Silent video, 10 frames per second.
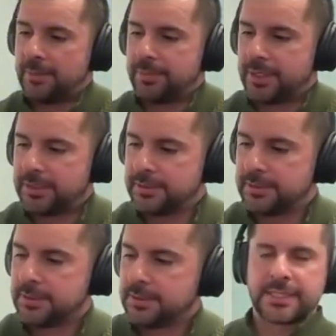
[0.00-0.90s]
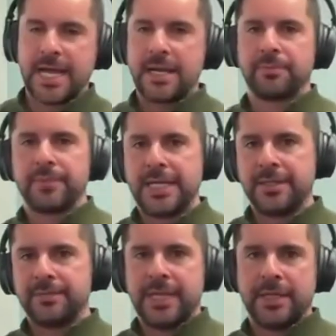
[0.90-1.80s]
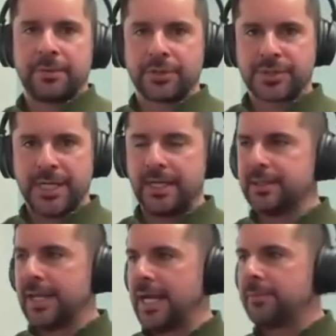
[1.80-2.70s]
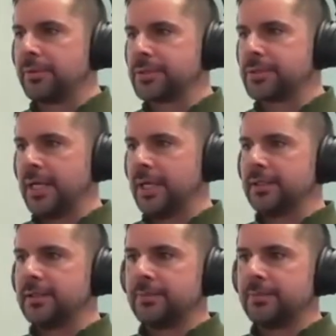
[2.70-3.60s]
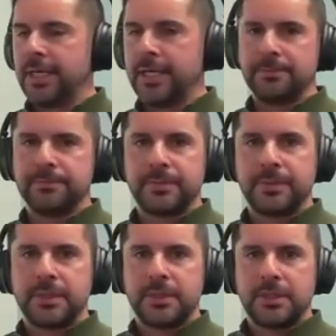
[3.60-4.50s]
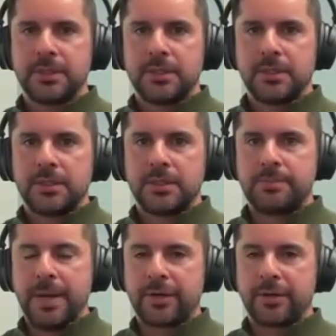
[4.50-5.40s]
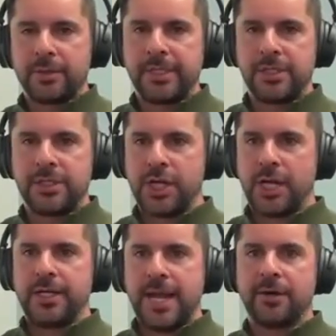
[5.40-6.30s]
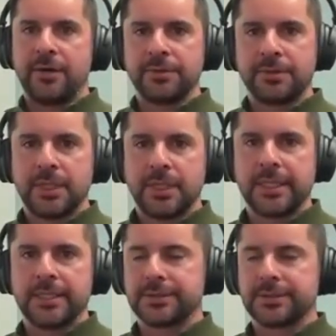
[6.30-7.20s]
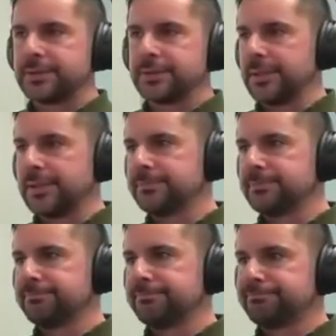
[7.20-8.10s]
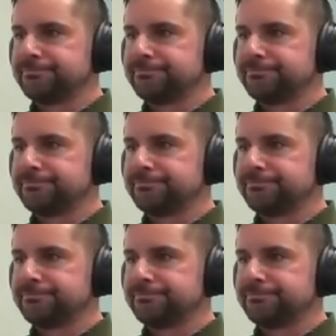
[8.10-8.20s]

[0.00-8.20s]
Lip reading: high, but it's like 8%, 9%. But it's better than being shut down, I guess, is the